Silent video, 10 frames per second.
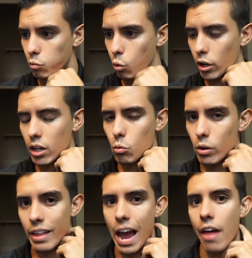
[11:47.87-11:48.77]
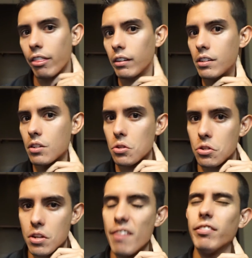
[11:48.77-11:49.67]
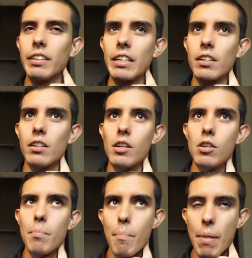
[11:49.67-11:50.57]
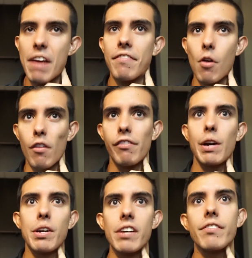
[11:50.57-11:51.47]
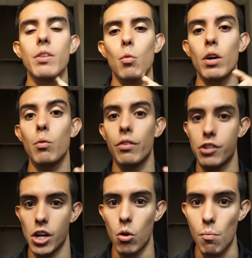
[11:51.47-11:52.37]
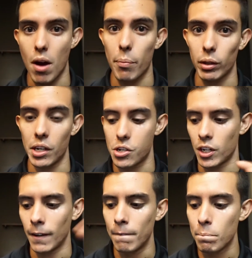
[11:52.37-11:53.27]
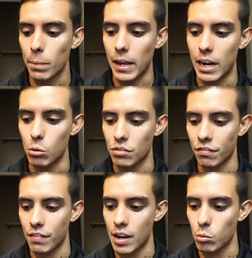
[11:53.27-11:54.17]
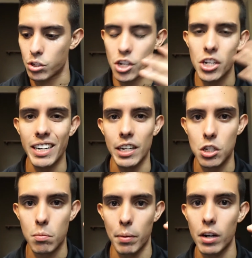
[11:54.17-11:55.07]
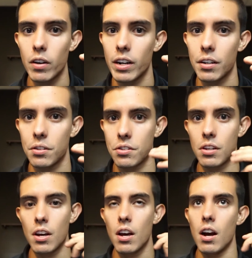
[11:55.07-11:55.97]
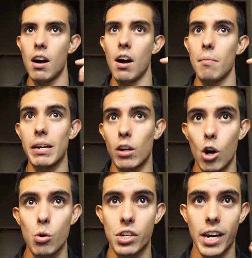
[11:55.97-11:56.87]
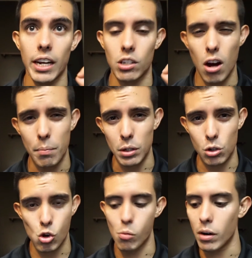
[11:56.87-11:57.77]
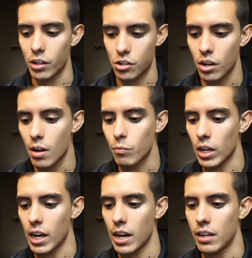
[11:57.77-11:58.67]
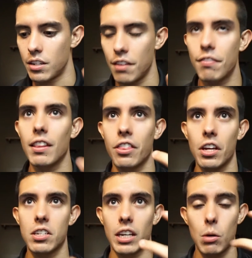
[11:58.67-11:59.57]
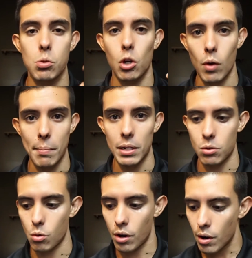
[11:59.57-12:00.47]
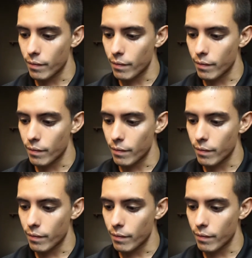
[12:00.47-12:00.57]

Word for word: working with athletes is definitely by far very different than working with general population, and it was it was such a neat experience. Um, and Coach K taught me so much and different things. Like he was a great mentor,